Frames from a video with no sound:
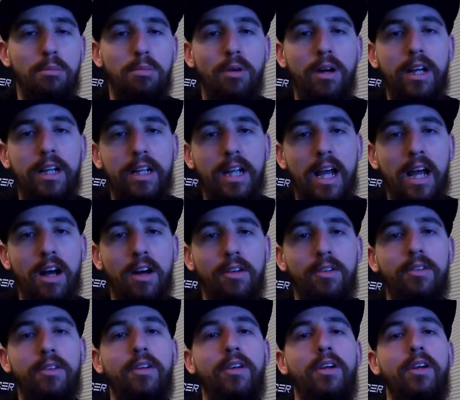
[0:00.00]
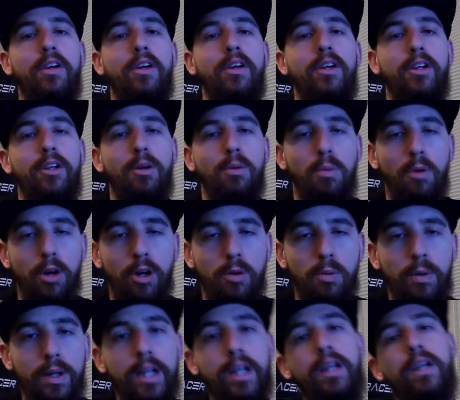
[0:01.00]
to break down your
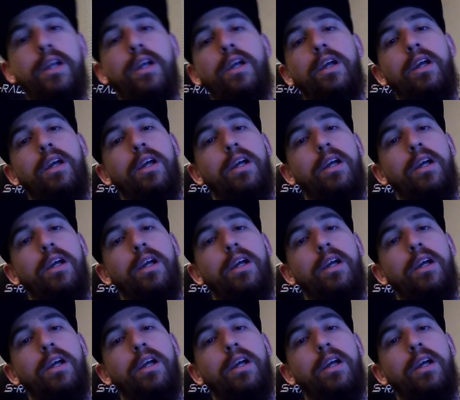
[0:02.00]
work week.